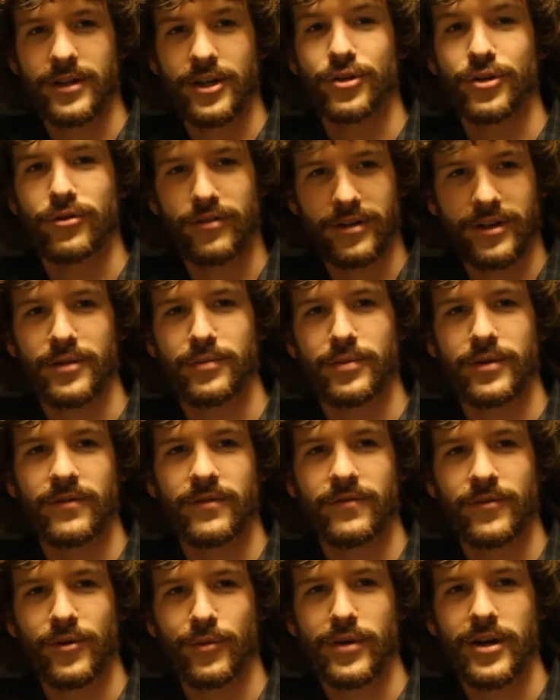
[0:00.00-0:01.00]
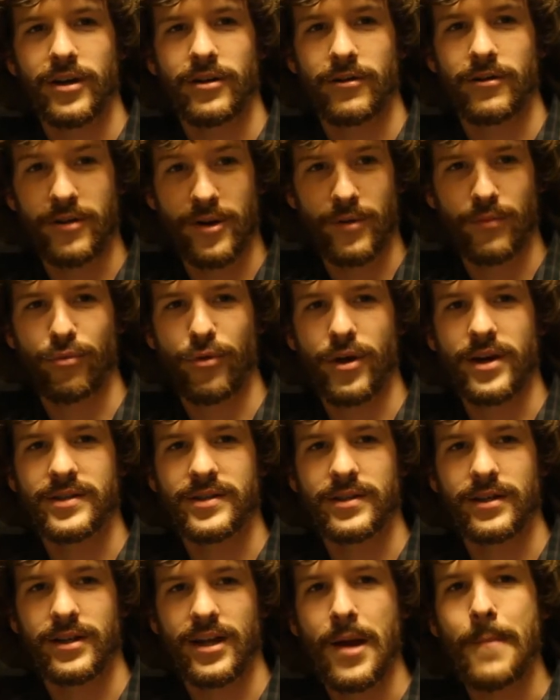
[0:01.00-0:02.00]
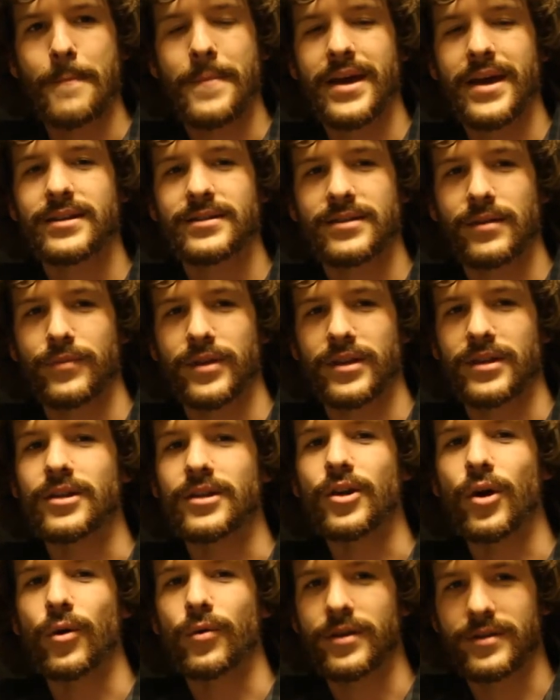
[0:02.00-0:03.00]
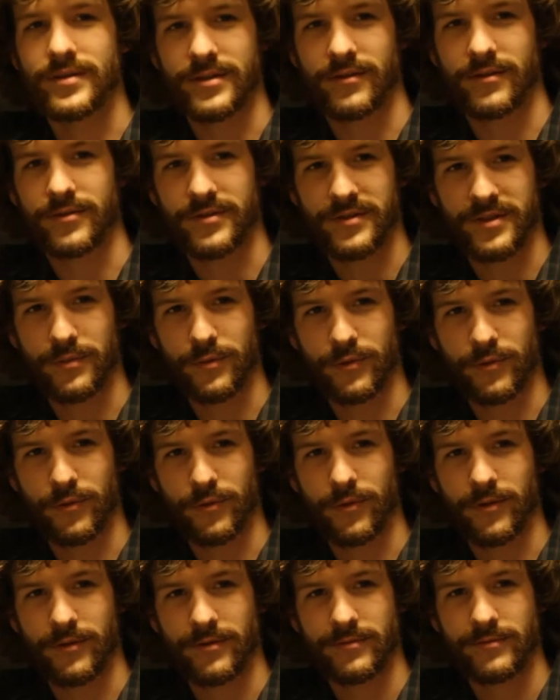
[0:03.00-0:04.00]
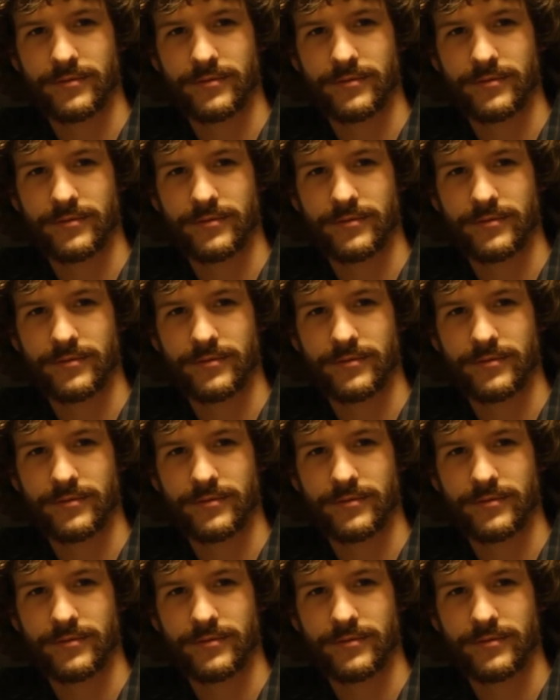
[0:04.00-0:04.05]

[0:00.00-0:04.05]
You're an independent filmmaker. Embrace it and make something that no one has ever seen before.